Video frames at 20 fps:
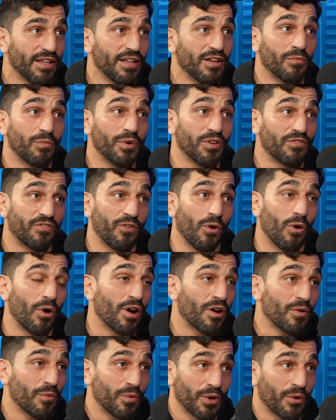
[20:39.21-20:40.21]

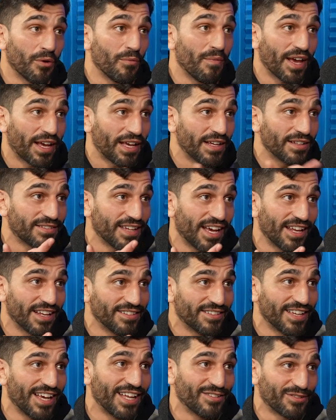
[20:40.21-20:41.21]
Before we were making 10 and
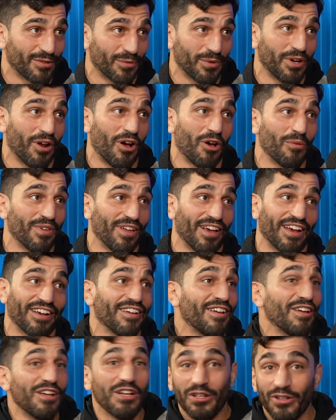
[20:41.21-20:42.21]
10, so we'd all be like,
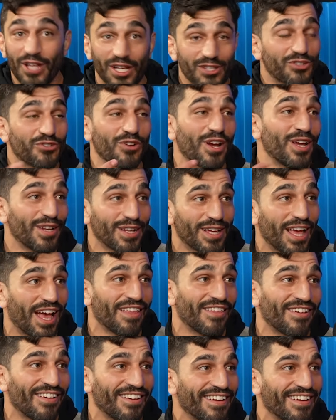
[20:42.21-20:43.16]
let's train together.